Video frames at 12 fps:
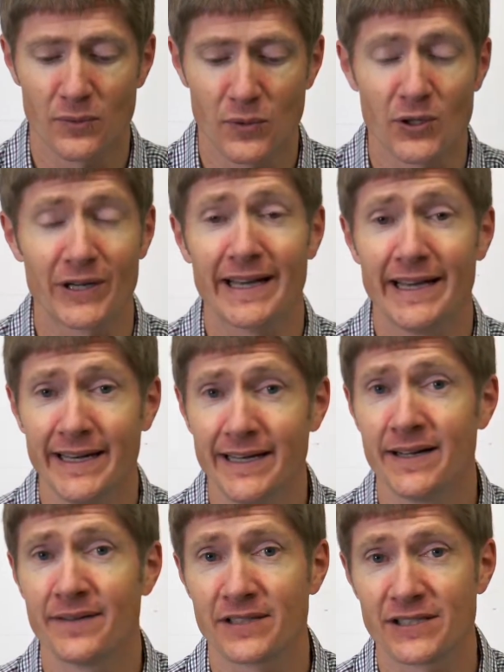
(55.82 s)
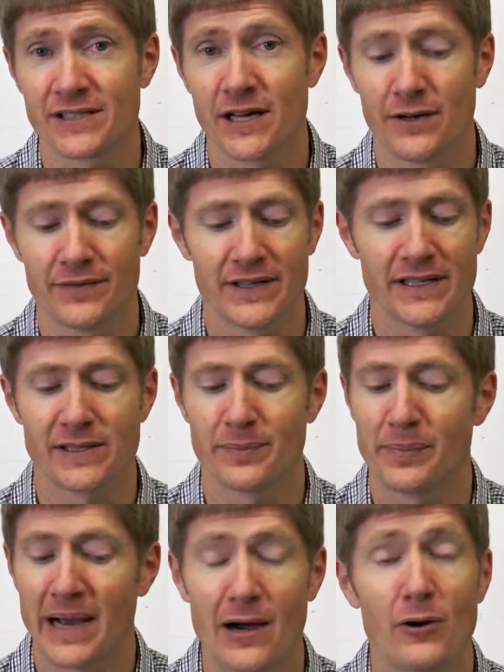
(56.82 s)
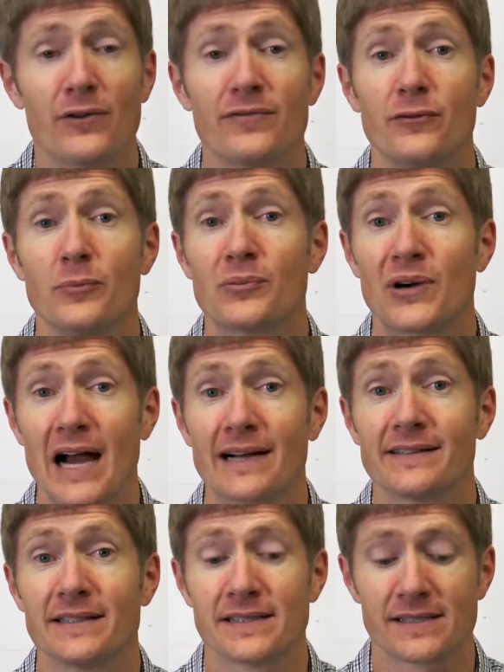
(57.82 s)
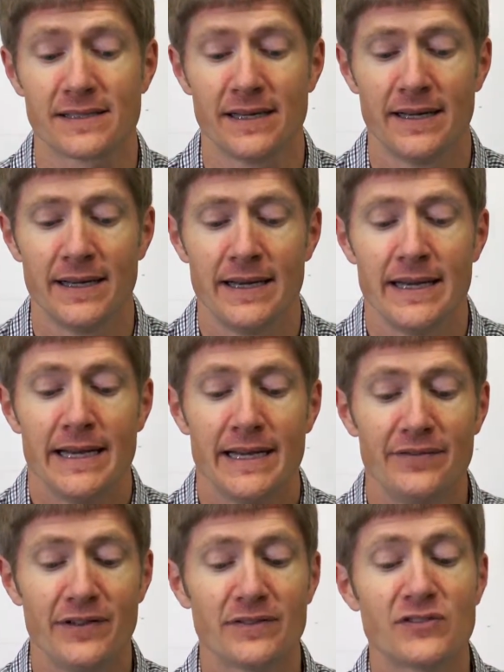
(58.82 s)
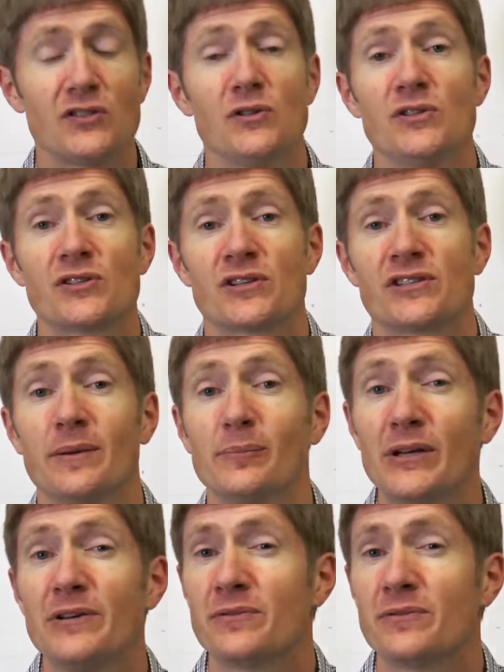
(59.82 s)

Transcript: work in and of itself is a powerful practice. Even if students are simply